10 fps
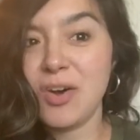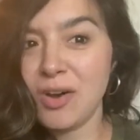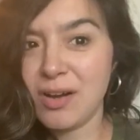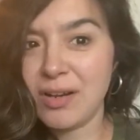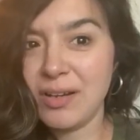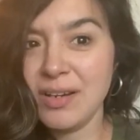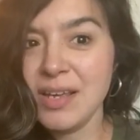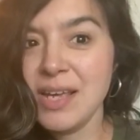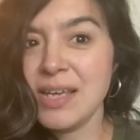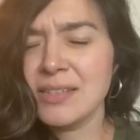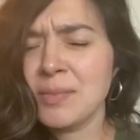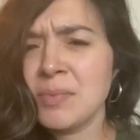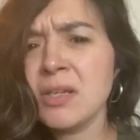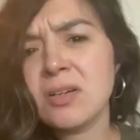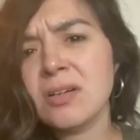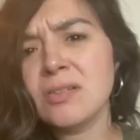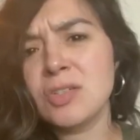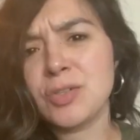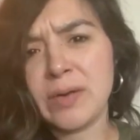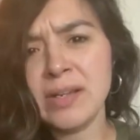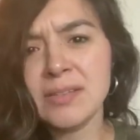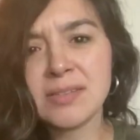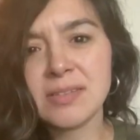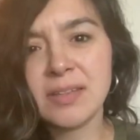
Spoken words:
on something called traits,